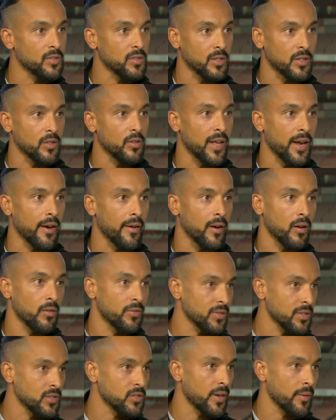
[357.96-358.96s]
into a good area.
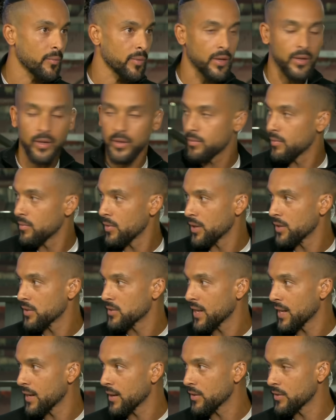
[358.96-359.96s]
Obviously, Trent, we
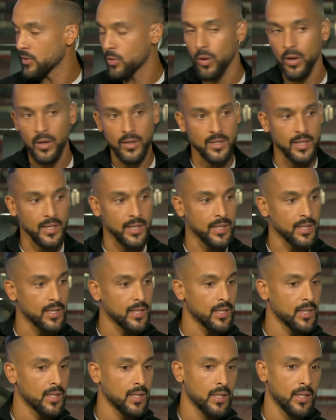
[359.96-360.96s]
understand his quality.
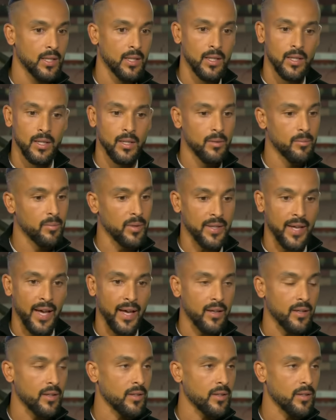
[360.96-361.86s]
But yeah,